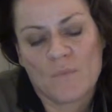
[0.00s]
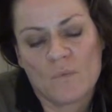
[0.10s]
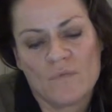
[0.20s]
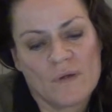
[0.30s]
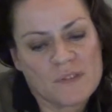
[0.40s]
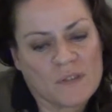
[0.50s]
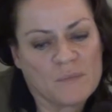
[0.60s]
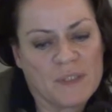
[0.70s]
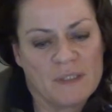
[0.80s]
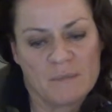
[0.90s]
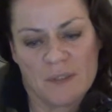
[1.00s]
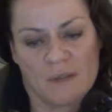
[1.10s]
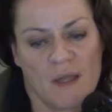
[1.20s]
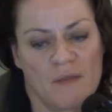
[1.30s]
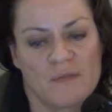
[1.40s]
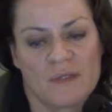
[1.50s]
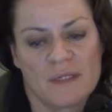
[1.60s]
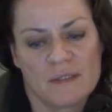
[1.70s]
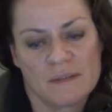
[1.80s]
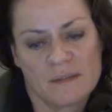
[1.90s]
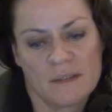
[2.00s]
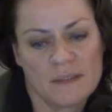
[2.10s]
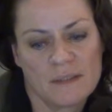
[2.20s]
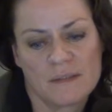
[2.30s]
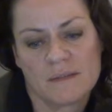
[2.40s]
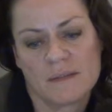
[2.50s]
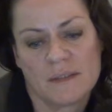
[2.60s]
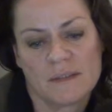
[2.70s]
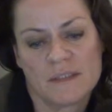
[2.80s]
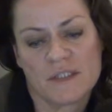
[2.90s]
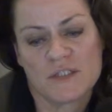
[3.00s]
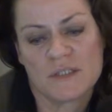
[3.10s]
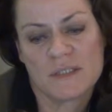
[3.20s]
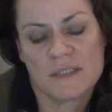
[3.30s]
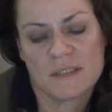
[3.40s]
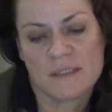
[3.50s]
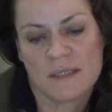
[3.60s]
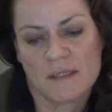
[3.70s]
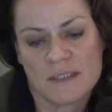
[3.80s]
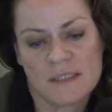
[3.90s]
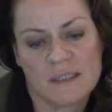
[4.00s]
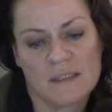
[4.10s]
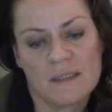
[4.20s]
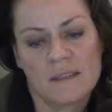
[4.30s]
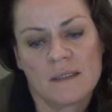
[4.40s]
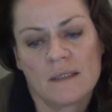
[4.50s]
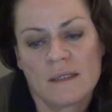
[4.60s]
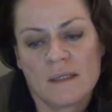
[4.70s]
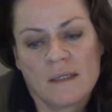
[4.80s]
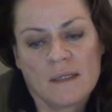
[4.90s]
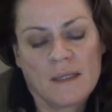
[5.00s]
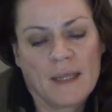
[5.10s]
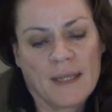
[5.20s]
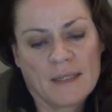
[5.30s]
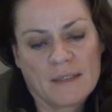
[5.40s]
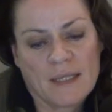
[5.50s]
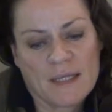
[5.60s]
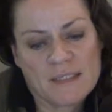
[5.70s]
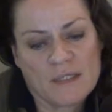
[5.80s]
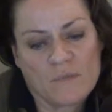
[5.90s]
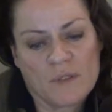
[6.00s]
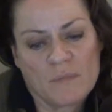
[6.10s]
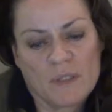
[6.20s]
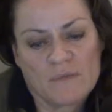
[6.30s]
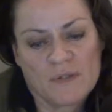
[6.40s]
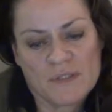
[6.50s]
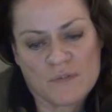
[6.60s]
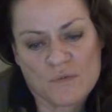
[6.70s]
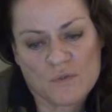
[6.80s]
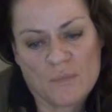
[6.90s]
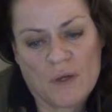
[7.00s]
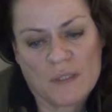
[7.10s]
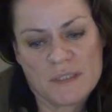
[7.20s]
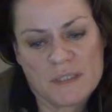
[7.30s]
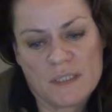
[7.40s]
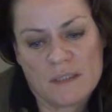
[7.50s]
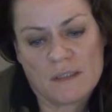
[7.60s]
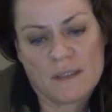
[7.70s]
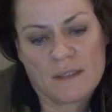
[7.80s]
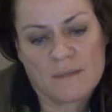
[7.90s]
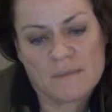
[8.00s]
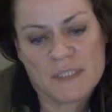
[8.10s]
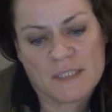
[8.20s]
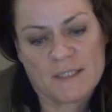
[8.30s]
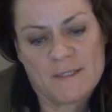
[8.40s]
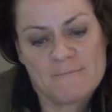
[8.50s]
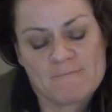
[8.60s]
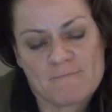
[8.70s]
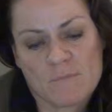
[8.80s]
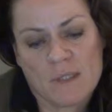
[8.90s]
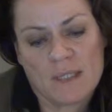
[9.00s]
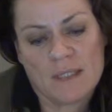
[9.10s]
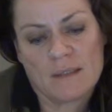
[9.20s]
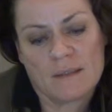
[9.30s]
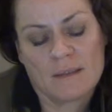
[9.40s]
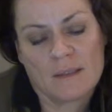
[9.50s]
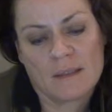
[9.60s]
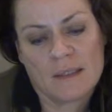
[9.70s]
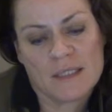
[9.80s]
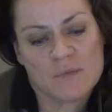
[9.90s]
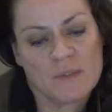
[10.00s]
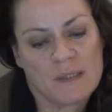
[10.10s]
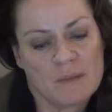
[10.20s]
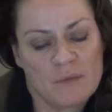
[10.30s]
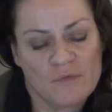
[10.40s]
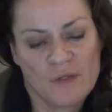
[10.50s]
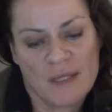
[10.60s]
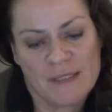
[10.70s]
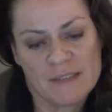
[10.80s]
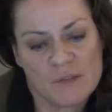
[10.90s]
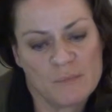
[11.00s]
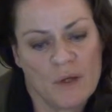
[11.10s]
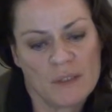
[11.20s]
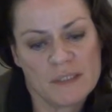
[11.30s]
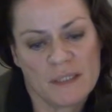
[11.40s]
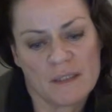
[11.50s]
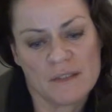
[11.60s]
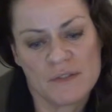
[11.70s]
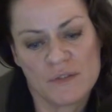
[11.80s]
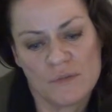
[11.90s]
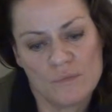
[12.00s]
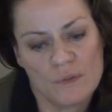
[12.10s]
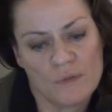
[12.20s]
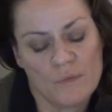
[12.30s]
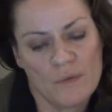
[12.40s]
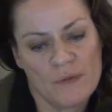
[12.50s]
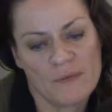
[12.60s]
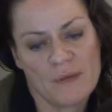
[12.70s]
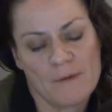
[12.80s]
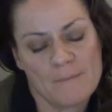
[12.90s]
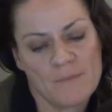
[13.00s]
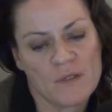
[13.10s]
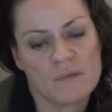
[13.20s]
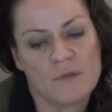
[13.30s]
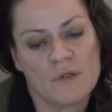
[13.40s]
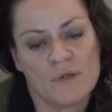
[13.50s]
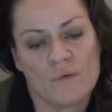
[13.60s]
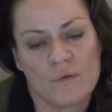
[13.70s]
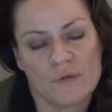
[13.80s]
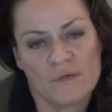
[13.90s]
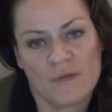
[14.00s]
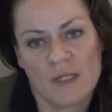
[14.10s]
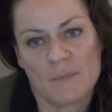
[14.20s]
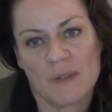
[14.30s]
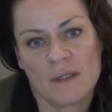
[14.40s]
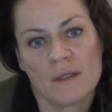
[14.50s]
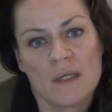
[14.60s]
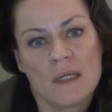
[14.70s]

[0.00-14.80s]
We've also completed mental health and addictions study. And like I said, we're in the middle of a social policy study. And next week I'm going to be flying to Paulatuck to work with the Community Corps on developing